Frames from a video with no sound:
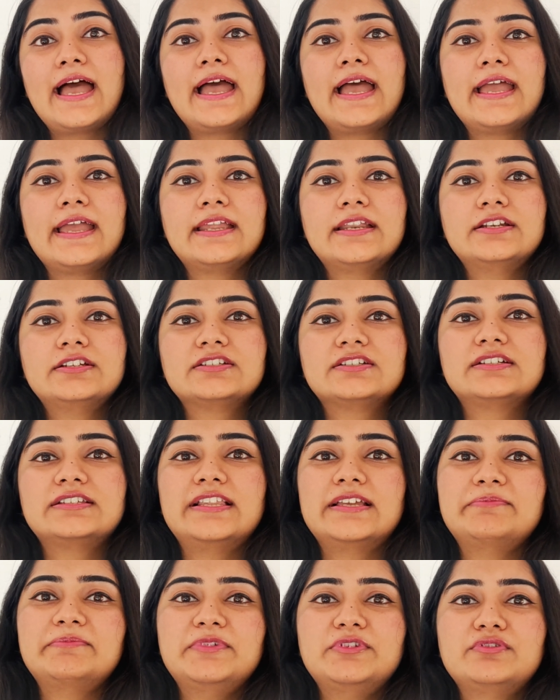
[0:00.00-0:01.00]
And
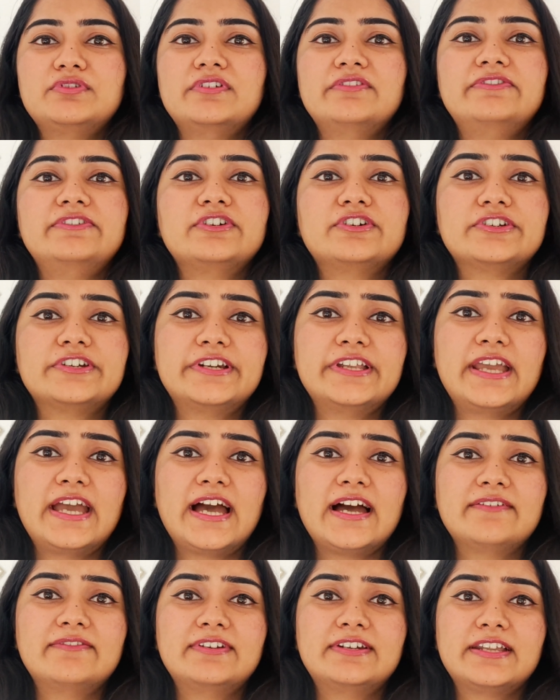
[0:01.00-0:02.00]
let me know if you already
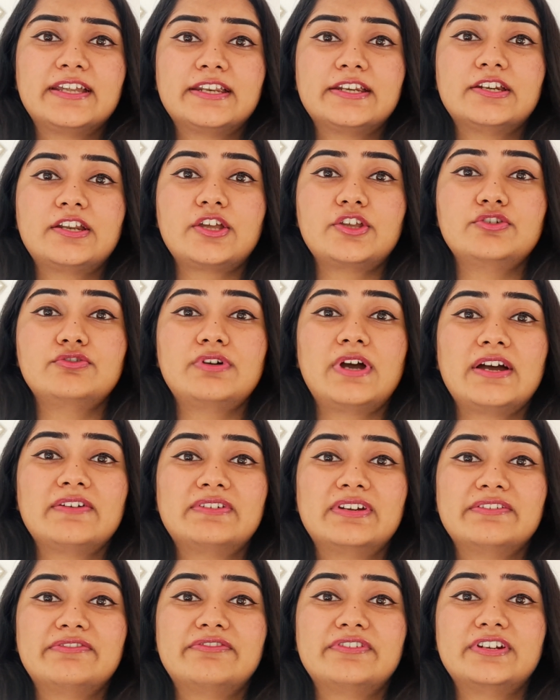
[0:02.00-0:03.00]
have it and you
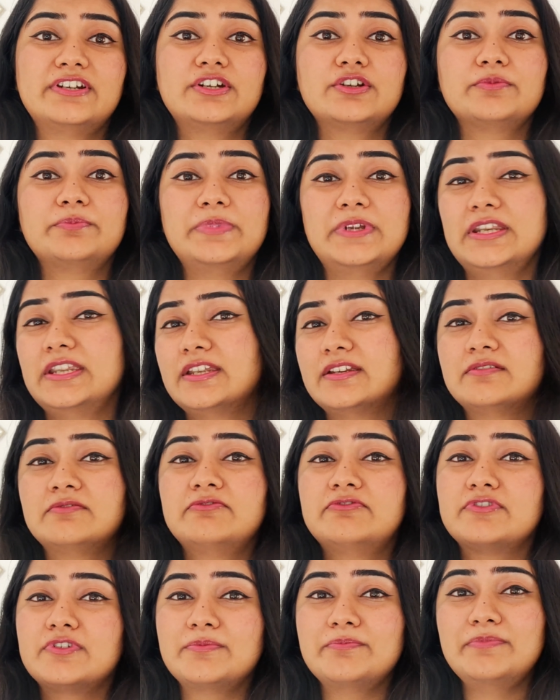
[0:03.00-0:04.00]
have different opinion
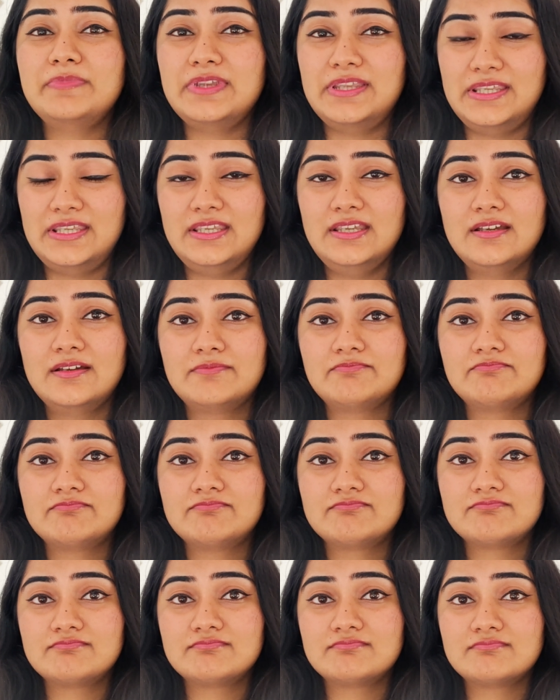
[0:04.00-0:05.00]
from me,
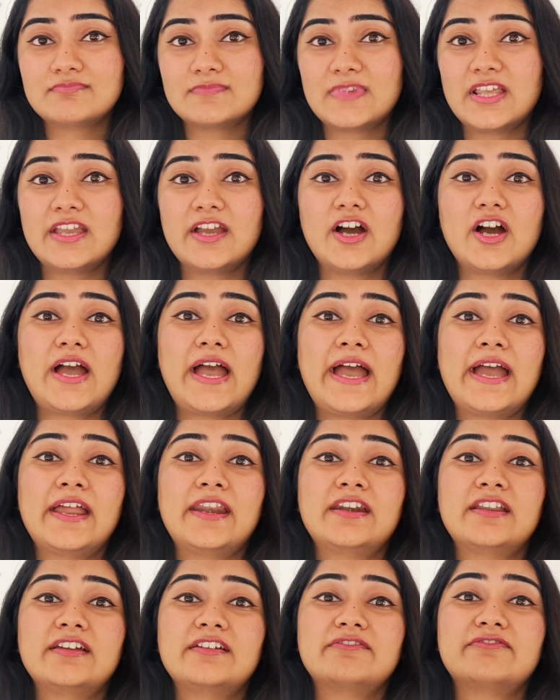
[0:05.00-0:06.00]

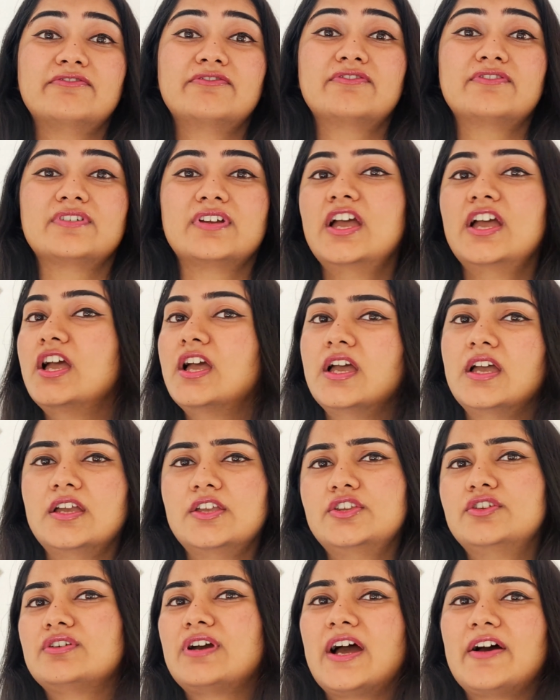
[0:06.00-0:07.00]
and if
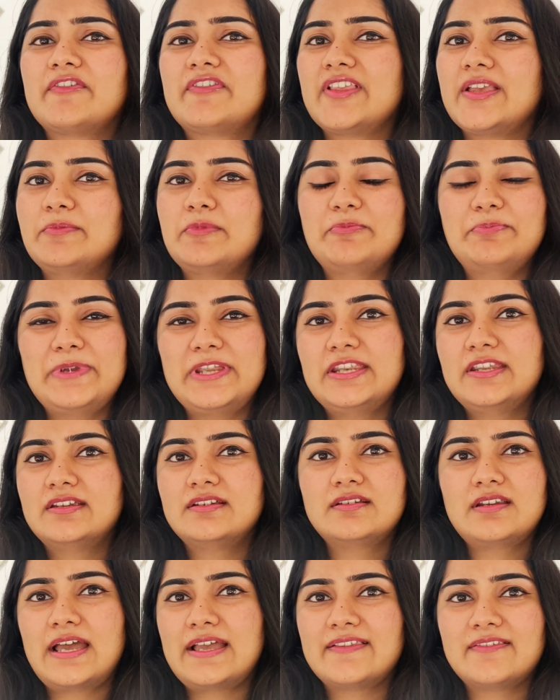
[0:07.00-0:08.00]
you have same
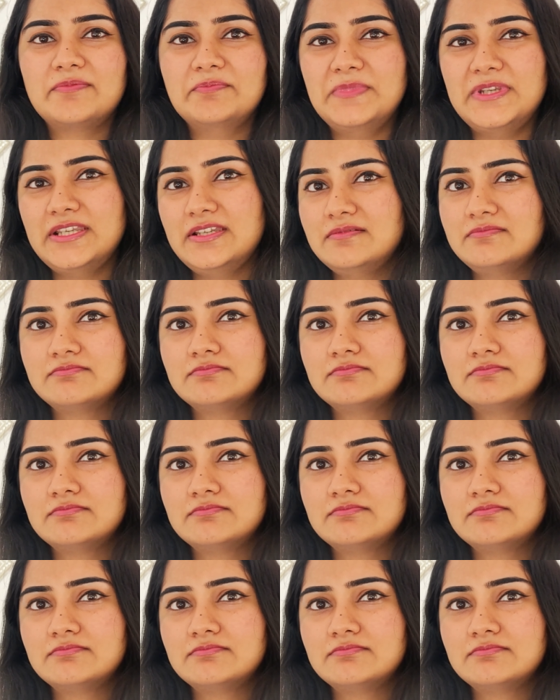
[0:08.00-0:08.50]
opinion as me,